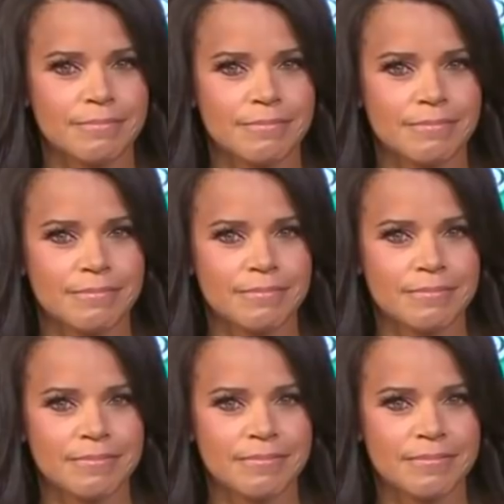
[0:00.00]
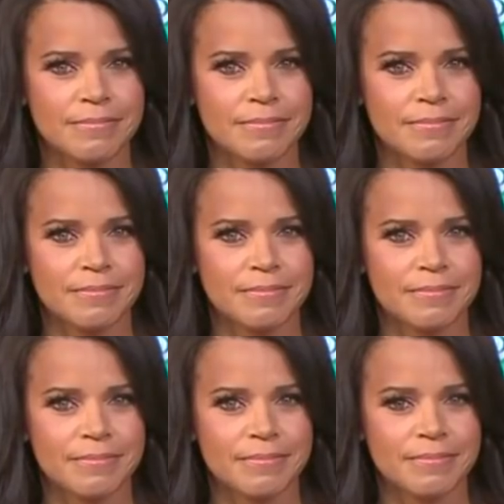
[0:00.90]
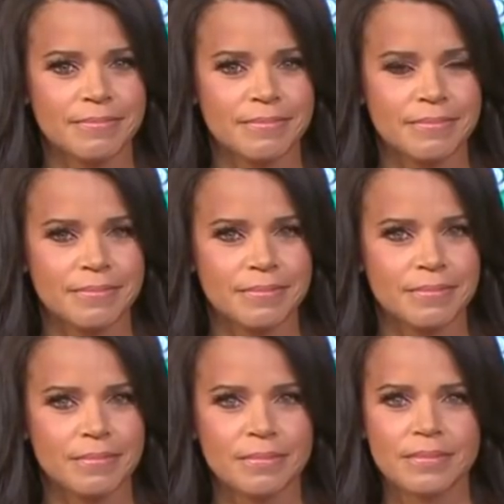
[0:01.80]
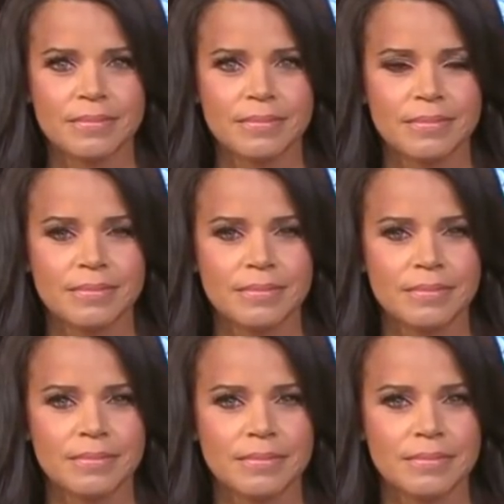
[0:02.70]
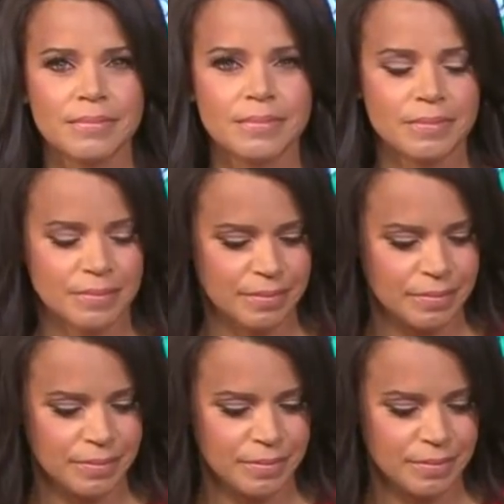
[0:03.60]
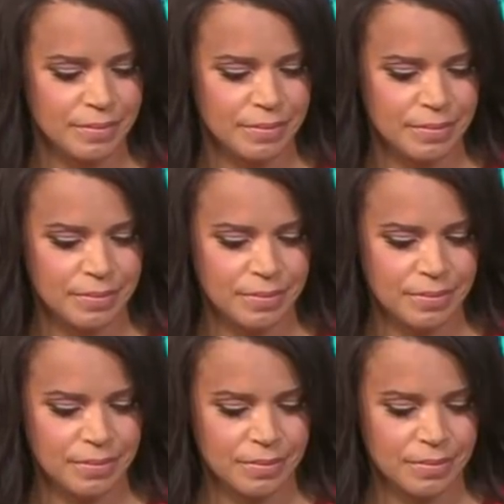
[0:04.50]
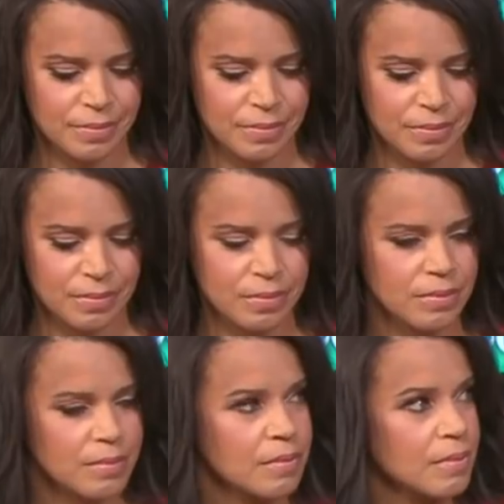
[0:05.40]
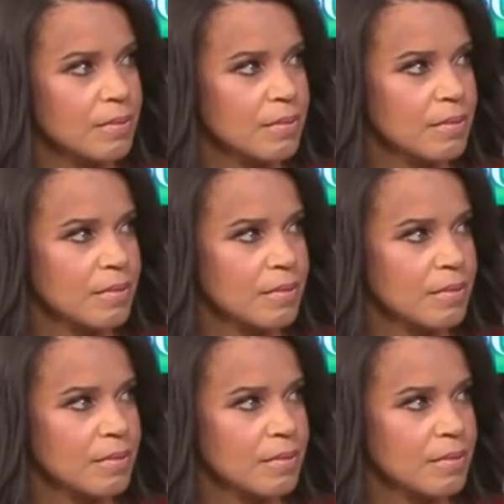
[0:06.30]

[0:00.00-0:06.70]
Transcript: This person isn't speaking.